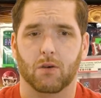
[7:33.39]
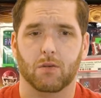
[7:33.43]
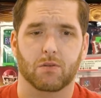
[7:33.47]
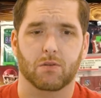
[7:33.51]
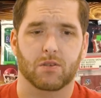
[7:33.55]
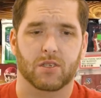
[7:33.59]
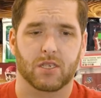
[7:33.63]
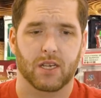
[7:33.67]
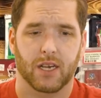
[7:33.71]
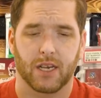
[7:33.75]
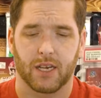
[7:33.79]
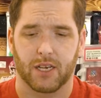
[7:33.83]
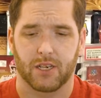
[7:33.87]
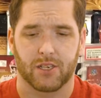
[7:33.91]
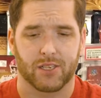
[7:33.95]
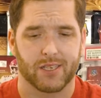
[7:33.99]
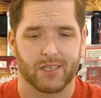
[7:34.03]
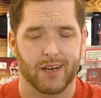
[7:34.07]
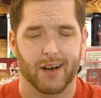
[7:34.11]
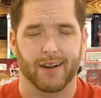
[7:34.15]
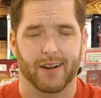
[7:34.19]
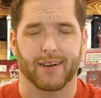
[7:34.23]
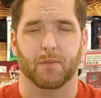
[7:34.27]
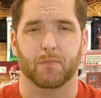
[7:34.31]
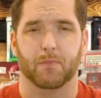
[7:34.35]
Say you're
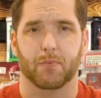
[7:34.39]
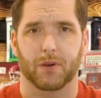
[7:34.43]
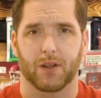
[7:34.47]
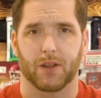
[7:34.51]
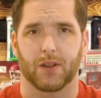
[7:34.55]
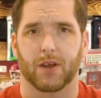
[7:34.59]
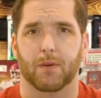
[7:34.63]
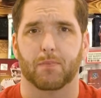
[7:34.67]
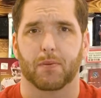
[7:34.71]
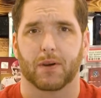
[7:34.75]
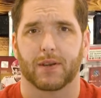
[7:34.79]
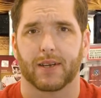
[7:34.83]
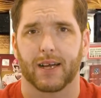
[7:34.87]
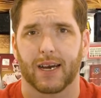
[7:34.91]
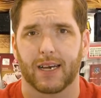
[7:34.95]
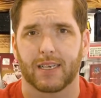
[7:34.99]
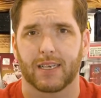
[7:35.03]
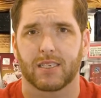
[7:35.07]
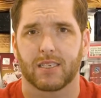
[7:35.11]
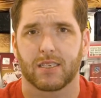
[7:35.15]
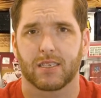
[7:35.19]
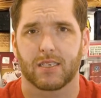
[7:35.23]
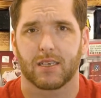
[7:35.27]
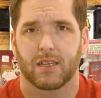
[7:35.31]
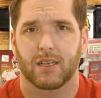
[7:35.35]
starting to build up a
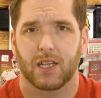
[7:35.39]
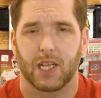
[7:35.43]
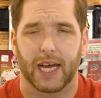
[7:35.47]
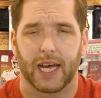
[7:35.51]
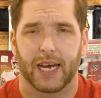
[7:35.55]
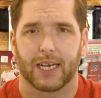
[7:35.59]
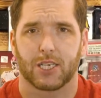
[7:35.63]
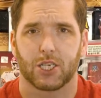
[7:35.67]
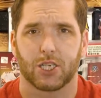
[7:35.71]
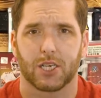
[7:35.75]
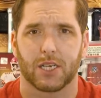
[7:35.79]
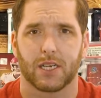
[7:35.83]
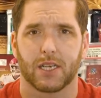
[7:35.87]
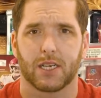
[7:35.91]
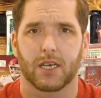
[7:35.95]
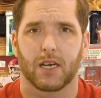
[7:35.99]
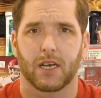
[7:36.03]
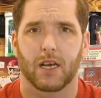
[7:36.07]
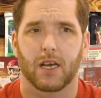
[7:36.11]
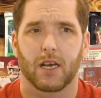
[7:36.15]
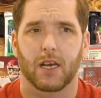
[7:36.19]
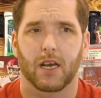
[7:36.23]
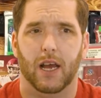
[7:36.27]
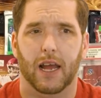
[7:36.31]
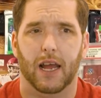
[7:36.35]
nice collection
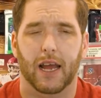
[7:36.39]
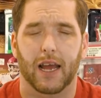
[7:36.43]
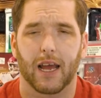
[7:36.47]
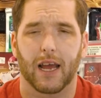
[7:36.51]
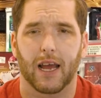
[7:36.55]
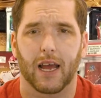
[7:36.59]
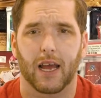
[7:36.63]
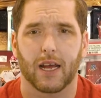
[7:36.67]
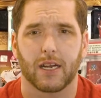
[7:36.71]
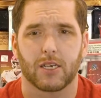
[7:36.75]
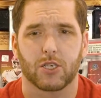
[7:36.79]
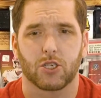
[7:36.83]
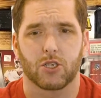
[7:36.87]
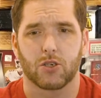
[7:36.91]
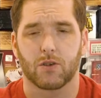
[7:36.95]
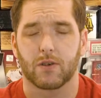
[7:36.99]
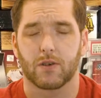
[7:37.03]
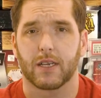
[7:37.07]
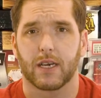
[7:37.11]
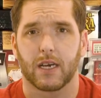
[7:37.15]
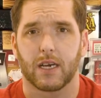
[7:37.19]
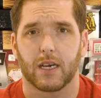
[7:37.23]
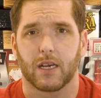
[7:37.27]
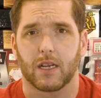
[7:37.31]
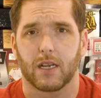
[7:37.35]
and you
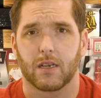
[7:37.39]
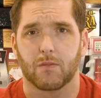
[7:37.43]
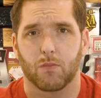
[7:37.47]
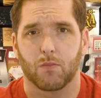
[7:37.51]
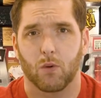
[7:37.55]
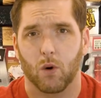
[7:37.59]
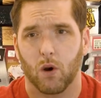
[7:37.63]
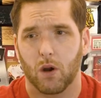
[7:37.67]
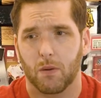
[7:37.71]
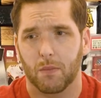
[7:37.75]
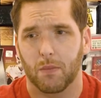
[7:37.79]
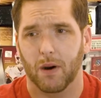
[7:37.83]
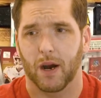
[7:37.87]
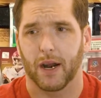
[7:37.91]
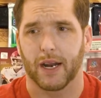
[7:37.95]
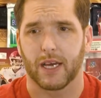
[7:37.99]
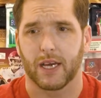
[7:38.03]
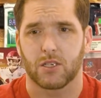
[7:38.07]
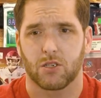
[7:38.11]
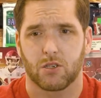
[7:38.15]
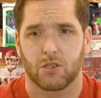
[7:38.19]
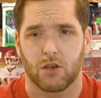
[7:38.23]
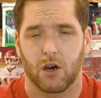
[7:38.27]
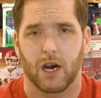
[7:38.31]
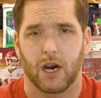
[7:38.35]
need more money.
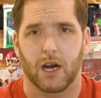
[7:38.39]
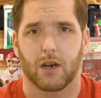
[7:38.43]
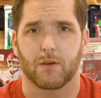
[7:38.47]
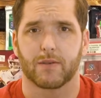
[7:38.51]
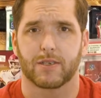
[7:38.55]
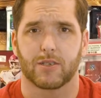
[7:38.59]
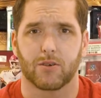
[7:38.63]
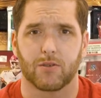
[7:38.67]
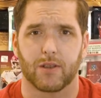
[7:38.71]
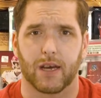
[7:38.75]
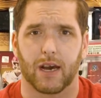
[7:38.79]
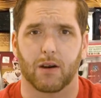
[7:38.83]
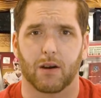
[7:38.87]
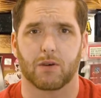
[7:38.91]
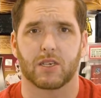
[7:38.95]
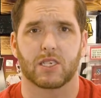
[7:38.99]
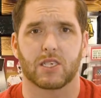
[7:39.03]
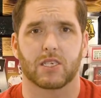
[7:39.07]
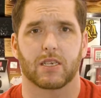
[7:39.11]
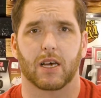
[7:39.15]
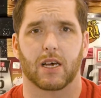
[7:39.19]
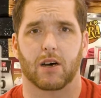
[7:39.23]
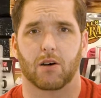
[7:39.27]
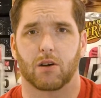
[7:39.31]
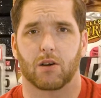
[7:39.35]
So how do we do that? We
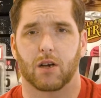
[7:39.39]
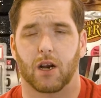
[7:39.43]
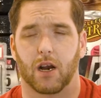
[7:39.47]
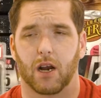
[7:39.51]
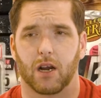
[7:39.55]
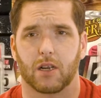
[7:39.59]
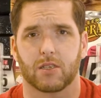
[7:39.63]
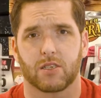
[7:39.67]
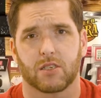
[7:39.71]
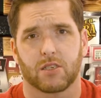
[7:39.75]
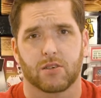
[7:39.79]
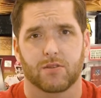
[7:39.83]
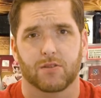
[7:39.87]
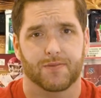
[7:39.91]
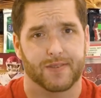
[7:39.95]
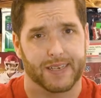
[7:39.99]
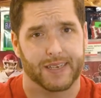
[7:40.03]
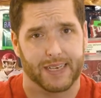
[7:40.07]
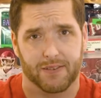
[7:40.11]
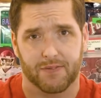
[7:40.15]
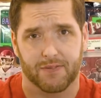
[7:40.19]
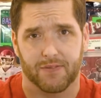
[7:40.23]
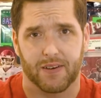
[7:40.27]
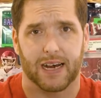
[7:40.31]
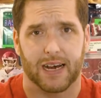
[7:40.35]
sell cards to
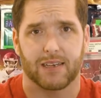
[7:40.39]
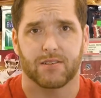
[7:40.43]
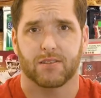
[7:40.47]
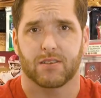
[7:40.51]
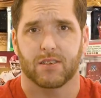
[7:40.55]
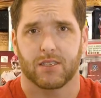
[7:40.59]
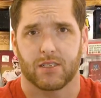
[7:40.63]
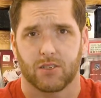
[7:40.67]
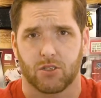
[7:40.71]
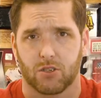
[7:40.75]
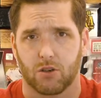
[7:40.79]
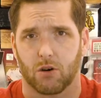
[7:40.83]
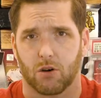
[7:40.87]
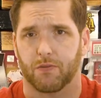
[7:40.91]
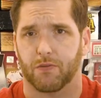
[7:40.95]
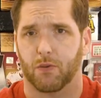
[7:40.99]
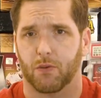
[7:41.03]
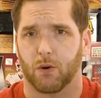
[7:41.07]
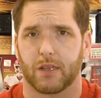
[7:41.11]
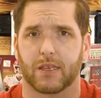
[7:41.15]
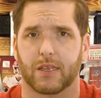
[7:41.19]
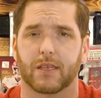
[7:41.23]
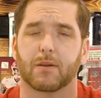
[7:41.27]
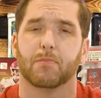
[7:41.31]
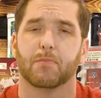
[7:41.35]
reinvest and so
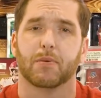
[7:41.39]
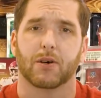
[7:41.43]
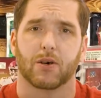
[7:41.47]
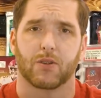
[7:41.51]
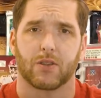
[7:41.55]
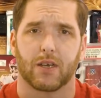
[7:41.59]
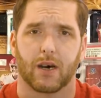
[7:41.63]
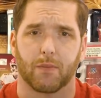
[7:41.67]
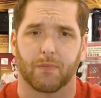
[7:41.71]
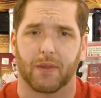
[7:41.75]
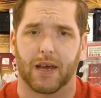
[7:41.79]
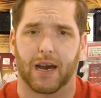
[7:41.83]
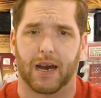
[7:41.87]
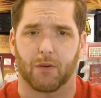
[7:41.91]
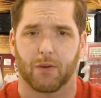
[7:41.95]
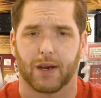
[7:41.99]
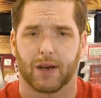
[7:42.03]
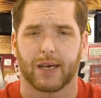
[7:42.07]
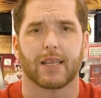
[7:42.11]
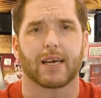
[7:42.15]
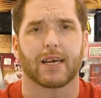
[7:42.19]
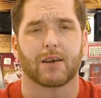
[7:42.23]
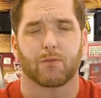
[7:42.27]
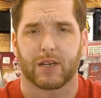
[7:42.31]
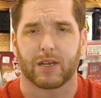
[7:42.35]
forth and build up that way,
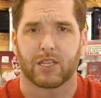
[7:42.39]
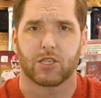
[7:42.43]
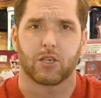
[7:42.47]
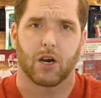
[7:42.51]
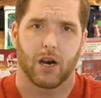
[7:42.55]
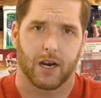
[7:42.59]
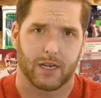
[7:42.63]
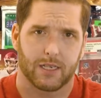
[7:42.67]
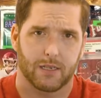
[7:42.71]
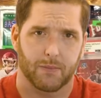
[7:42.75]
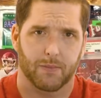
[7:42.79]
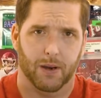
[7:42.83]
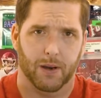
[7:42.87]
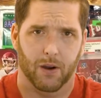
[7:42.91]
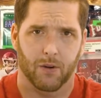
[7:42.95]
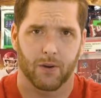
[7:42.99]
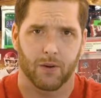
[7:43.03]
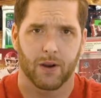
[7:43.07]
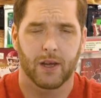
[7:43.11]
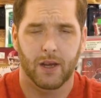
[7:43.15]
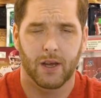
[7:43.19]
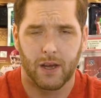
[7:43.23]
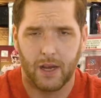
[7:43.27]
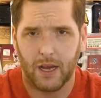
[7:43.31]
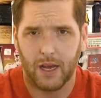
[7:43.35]
like we talked about
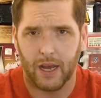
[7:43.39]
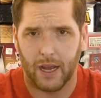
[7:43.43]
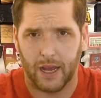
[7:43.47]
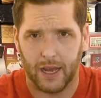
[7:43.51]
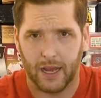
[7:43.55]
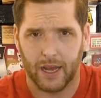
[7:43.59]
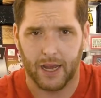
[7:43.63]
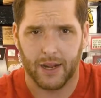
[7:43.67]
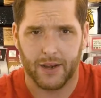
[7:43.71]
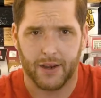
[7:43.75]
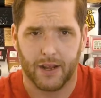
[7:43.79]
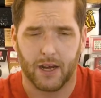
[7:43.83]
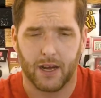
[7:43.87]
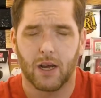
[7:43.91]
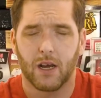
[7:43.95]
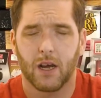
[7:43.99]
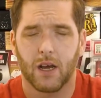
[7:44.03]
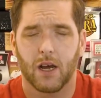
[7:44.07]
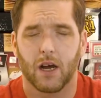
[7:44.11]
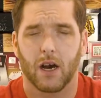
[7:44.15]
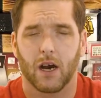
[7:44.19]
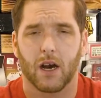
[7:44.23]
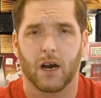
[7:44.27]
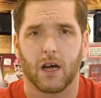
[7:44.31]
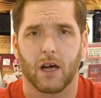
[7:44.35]
in
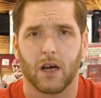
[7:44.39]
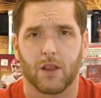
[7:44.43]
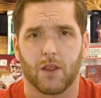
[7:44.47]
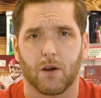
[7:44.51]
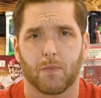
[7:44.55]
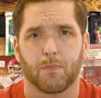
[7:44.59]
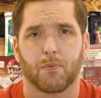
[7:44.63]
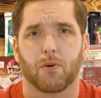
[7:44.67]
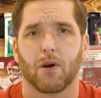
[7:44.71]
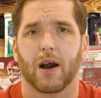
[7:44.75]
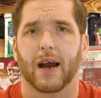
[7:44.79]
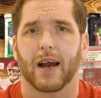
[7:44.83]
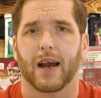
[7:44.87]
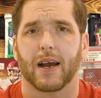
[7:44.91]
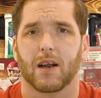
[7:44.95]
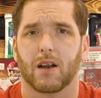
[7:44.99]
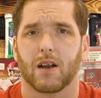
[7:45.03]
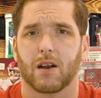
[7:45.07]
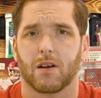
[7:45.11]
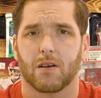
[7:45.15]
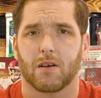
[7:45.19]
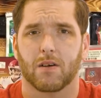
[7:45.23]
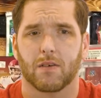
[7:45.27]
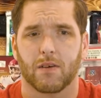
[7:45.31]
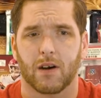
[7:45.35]
the
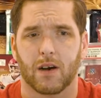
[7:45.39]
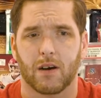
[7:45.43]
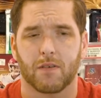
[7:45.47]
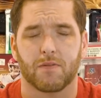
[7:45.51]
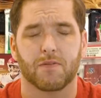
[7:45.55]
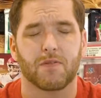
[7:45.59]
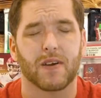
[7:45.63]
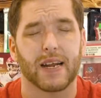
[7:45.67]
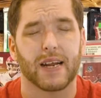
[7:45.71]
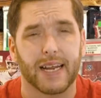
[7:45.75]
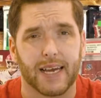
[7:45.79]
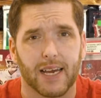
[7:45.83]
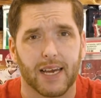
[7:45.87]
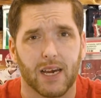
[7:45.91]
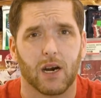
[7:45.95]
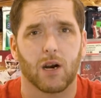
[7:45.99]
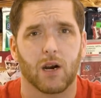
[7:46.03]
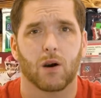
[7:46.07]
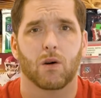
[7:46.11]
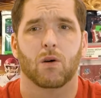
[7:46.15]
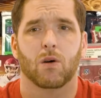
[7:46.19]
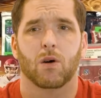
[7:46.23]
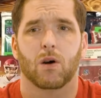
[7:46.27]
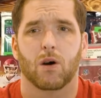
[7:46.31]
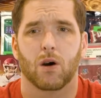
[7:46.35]
prior
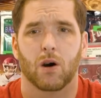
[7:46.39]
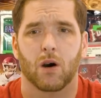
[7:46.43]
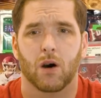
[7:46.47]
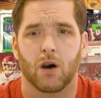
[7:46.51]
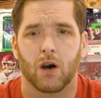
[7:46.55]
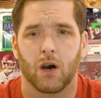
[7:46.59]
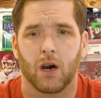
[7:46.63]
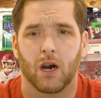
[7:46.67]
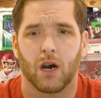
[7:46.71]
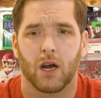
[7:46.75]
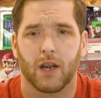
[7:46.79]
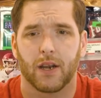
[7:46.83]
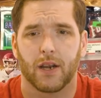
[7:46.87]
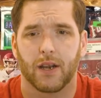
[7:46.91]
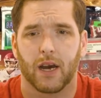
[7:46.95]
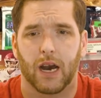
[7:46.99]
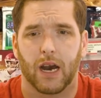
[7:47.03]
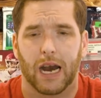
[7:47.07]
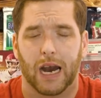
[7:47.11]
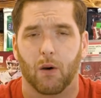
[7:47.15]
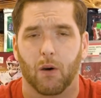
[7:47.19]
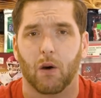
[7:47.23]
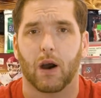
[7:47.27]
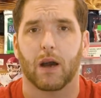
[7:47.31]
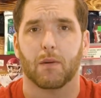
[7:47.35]
video on
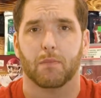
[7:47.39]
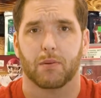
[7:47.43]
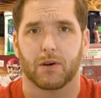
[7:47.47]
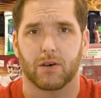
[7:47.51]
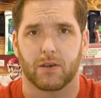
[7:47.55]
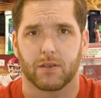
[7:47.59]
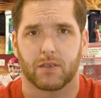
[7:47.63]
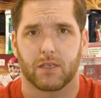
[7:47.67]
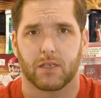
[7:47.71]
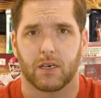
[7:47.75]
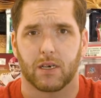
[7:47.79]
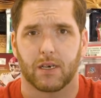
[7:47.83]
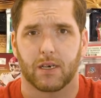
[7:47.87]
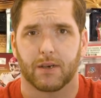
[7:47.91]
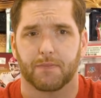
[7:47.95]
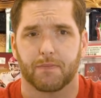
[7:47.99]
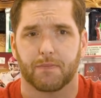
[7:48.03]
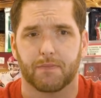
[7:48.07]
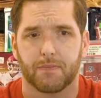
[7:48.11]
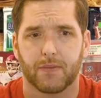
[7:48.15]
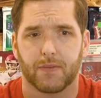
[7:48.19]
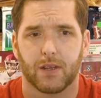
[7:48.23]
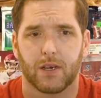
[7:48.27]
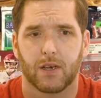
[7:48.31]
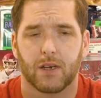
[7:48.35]
how I built a
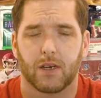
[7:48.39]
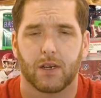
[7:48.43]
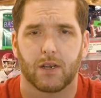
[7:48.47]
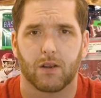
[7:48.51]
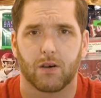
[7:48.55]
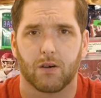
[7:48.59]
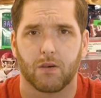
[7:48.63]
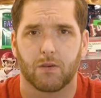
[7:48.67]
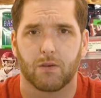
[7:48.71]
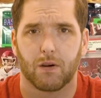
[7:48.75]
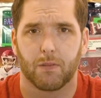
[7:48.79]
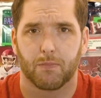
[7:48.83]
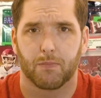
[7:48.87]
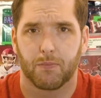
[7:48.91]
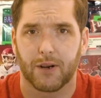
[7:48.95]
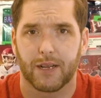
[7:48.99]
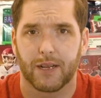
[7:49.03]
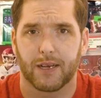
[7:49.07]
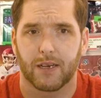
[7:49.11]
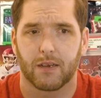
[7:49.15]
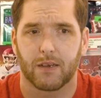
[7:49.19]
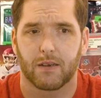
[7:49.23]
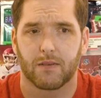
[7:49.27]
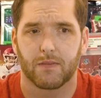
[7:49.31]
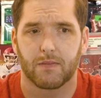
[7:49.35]

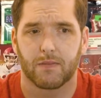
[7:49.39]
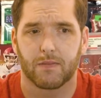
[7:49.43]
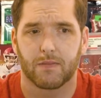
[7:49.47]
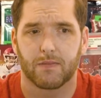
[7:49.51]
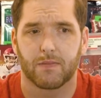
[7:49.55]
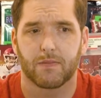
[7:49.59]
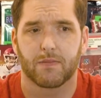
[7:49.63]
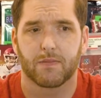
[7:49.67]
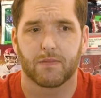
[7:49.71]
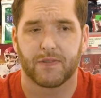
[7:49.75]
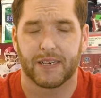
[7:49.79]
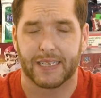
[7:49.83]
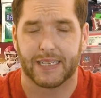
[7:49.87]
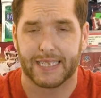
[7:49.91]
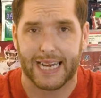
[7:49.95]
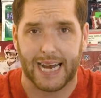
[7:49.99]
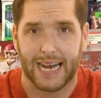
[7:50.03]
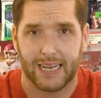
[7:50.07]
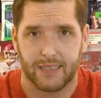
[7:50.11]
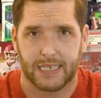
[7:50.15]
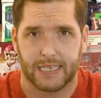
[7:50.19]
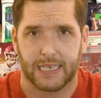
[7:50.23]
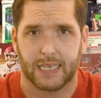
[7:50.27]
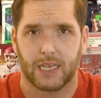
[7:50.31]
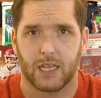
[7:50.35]
pretty
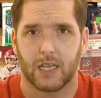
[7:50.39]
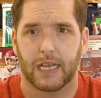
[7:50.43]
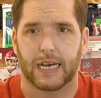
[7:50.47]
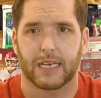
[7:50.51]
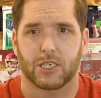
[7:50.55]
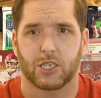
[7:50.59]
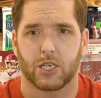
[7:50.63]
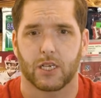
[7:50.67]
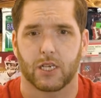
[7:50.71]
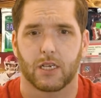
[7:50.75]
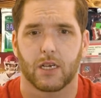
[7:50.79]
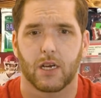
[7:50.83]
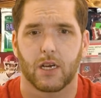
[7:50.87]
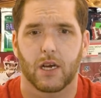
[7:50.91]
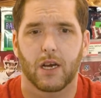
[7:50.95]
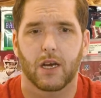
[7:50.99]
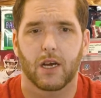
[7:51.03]
fantastic collection.